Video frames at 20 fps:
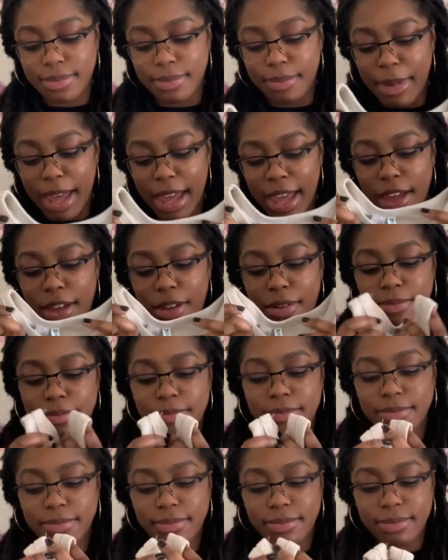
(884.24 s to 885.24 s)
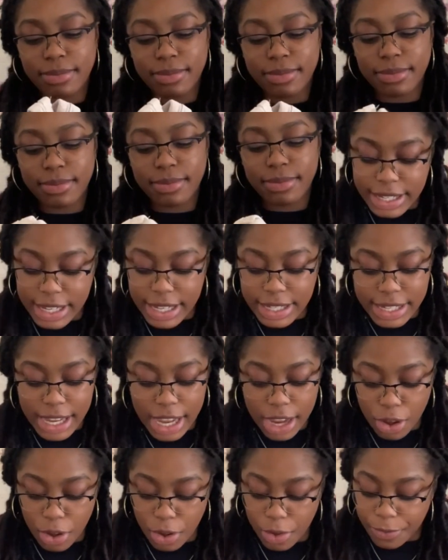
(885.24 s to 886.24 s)
ma'am, this
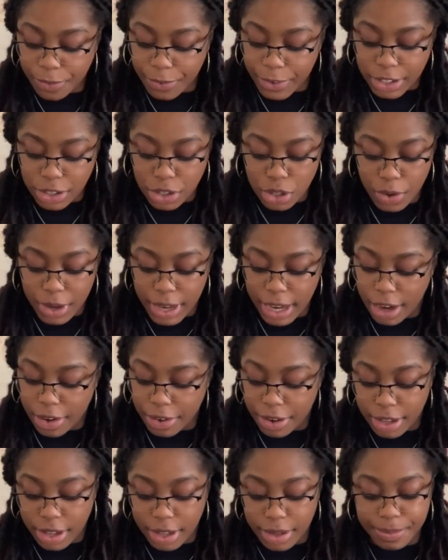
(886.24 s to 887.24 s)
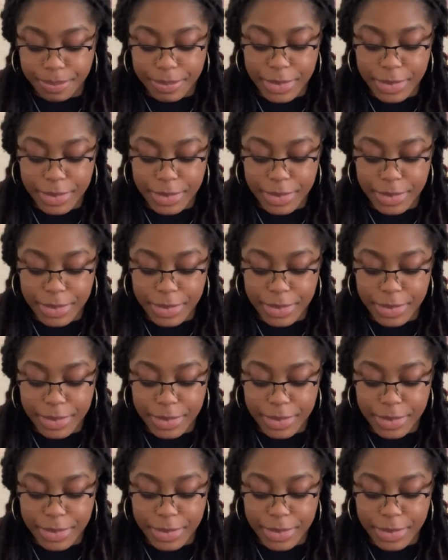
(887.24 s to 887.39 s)
ain't gonna fit your area.